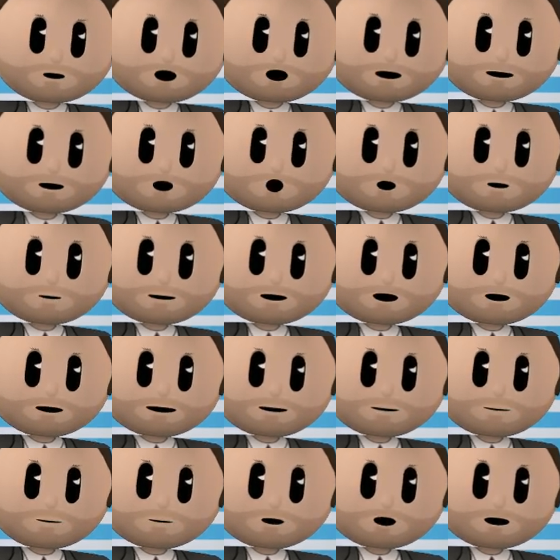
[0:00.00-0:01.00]
And all
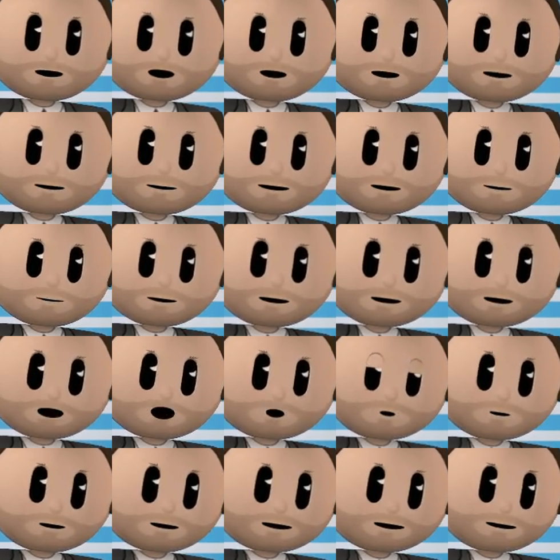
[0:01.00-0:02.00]
that is happening is
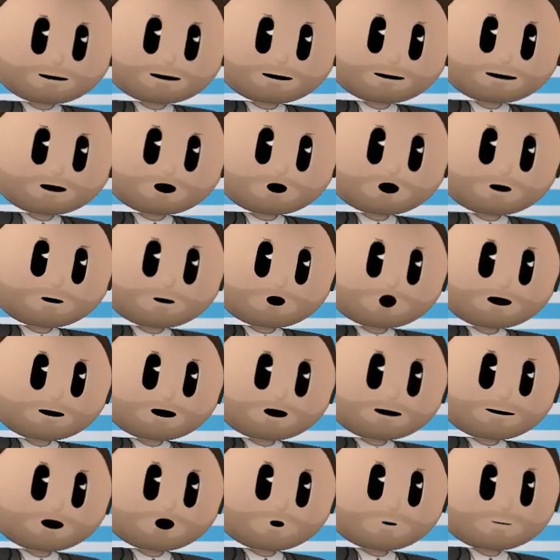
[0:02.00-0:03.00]
they are taking you
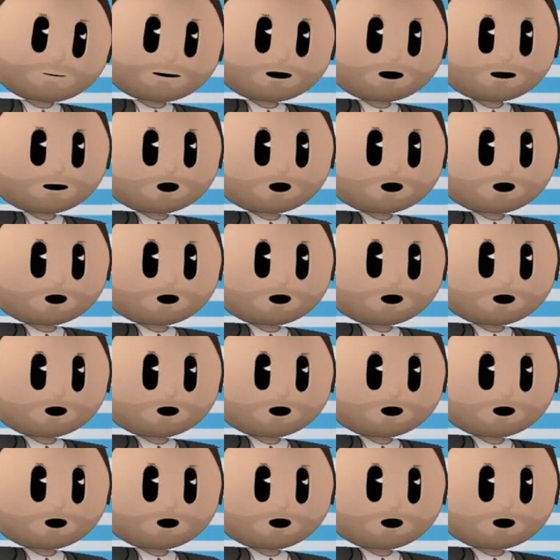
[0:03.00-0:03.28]
along a course